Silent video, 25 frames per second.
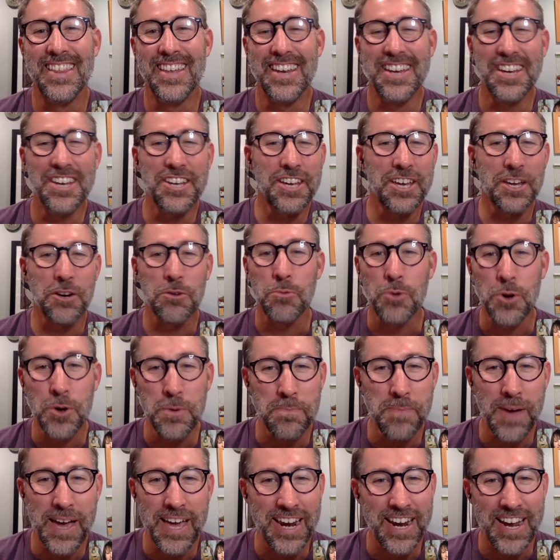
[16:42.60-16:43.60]
then you get a
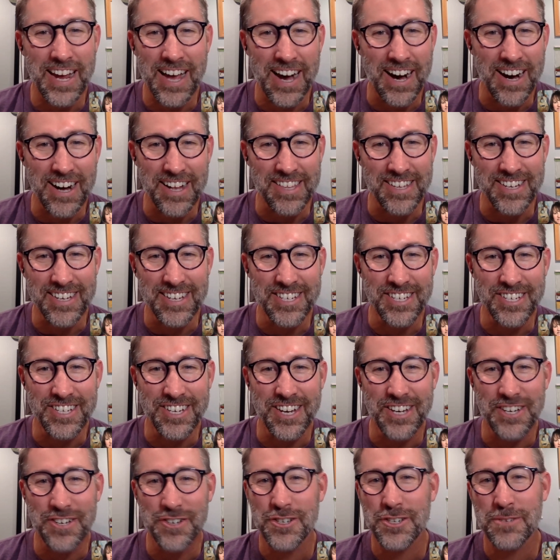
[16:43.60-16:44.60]
roommate in college
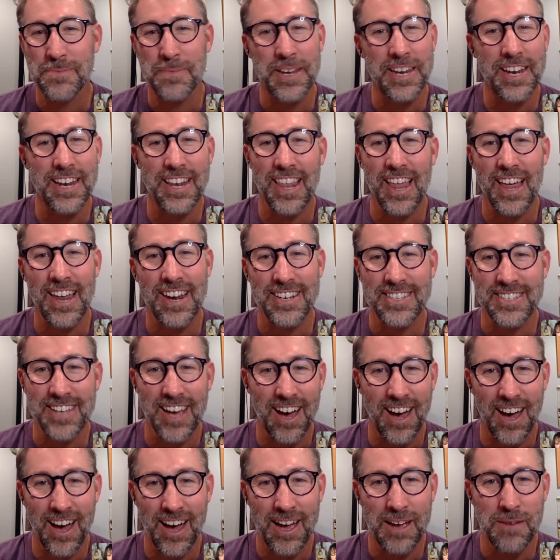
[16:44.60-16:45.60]
and you're spending a lot of
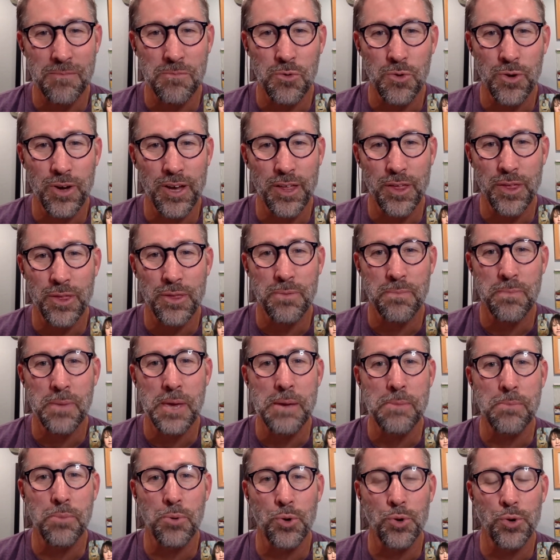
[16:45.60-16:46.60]
time with
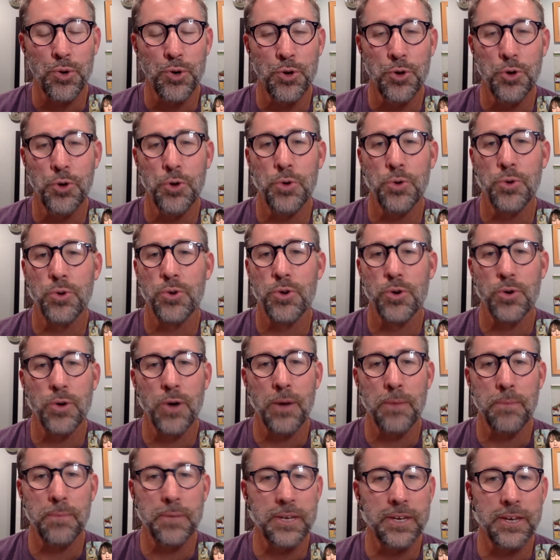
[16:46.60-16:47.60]
people who grew
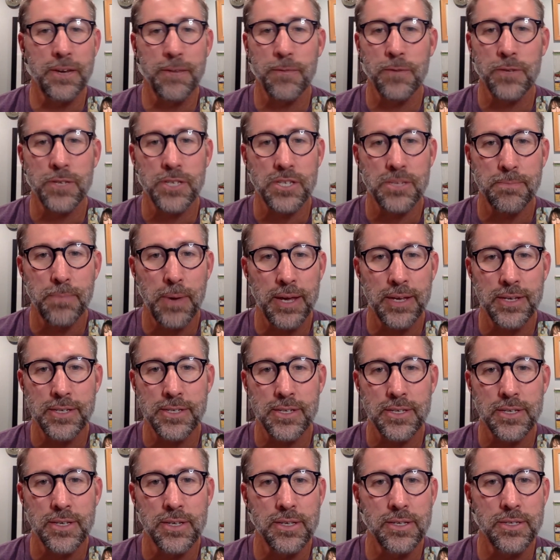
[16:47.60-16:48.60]
up in different
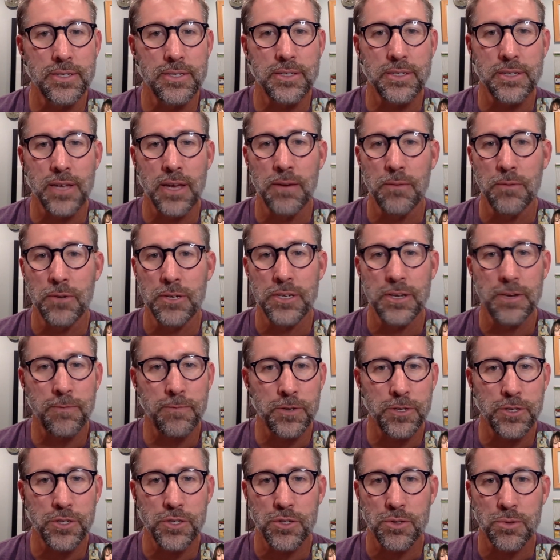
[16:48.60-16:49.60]
spaces and with
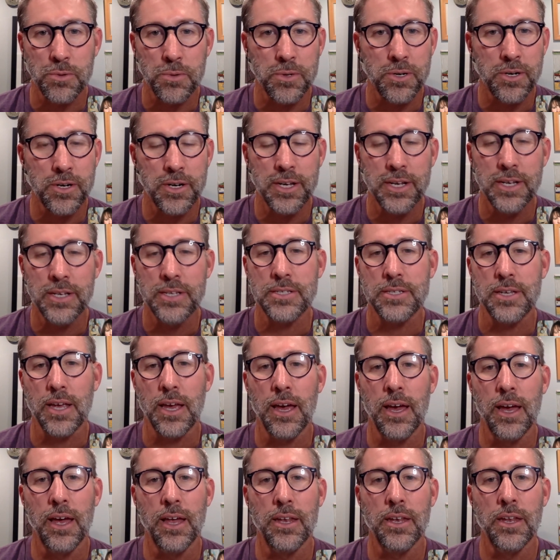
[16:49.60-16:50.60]
different stories.
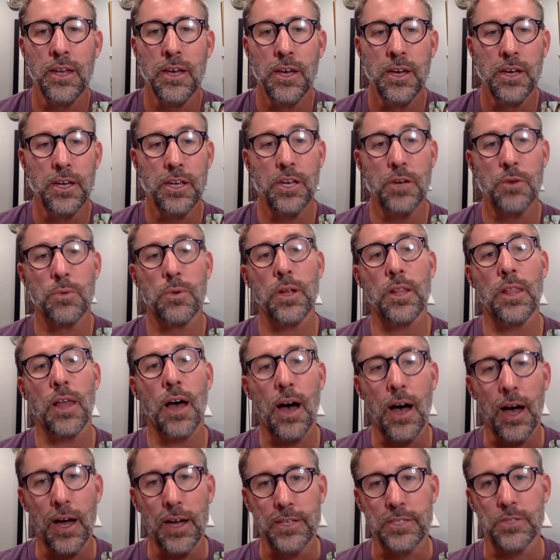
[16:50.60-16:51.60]
And you
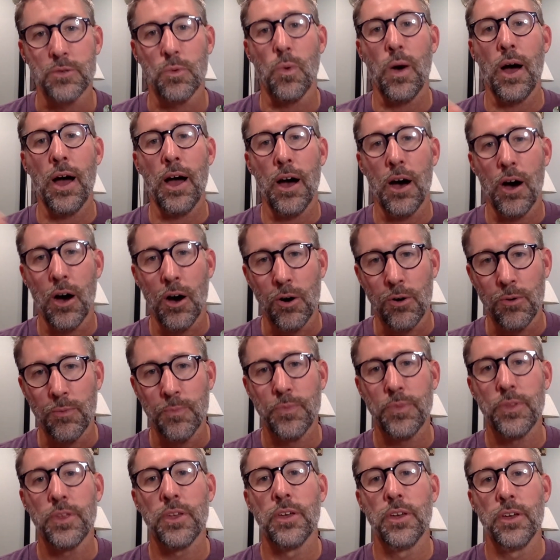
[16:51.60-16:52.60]
realize, wow,
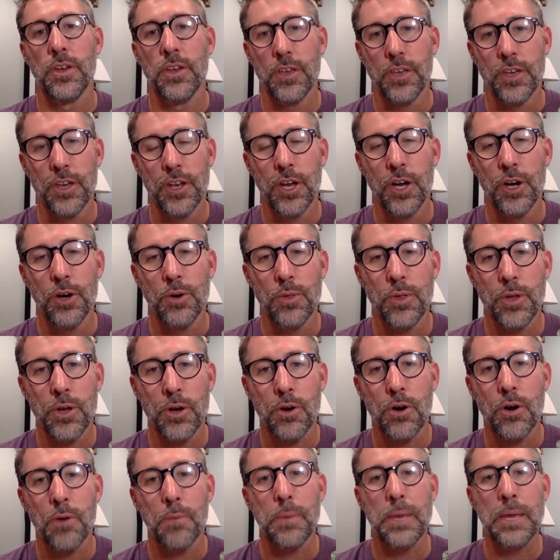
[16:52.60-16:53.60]

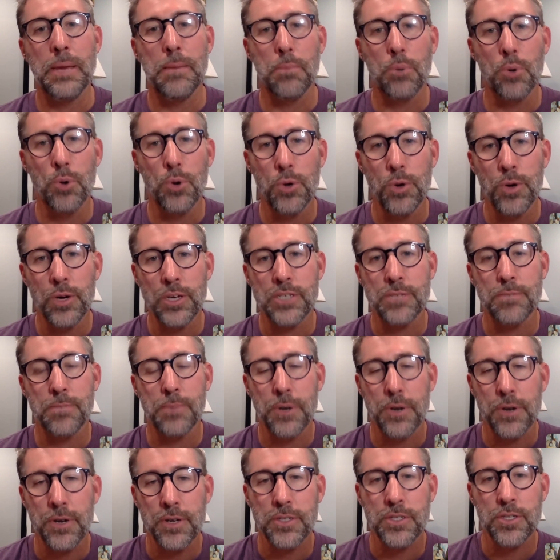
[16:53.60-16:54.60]
there are people who
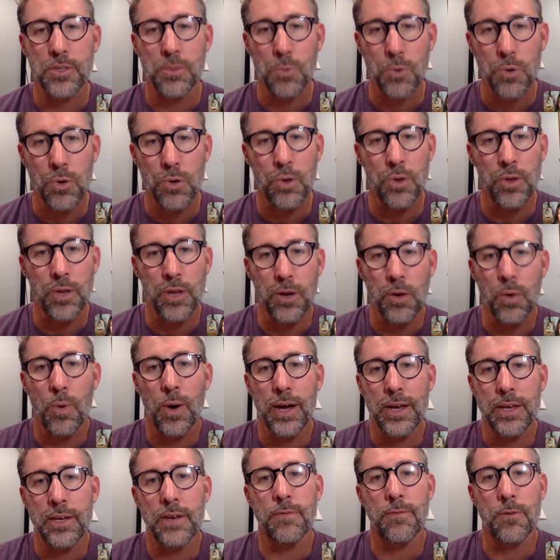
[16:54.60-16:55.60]
experience the world in
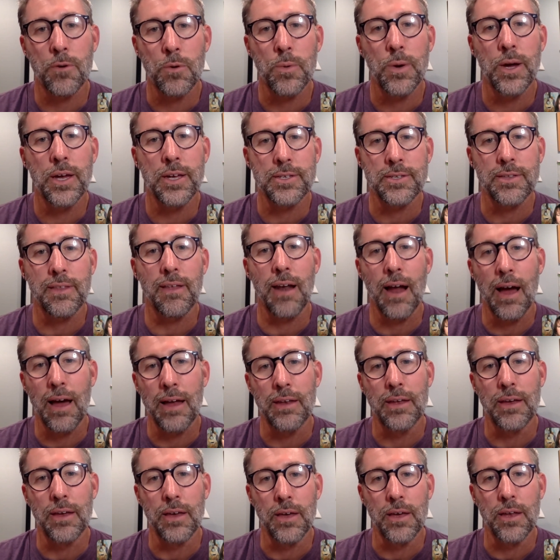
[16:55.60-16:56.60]
quite different ways than I
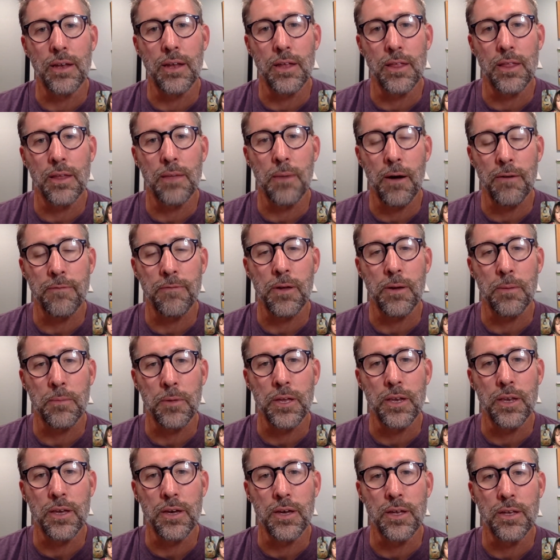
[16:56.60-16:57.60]
did and that my
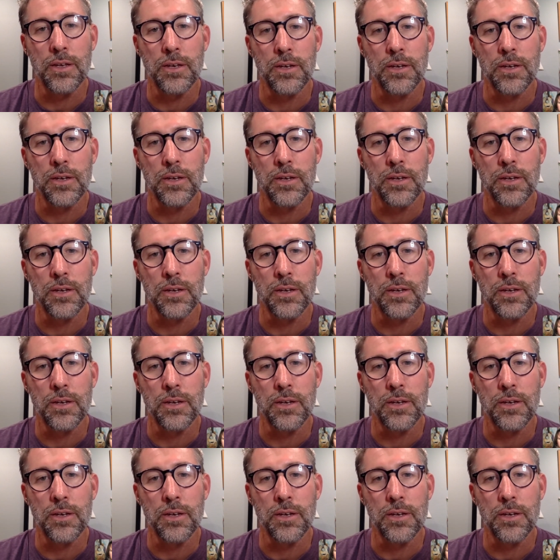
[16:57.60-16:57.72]
family did.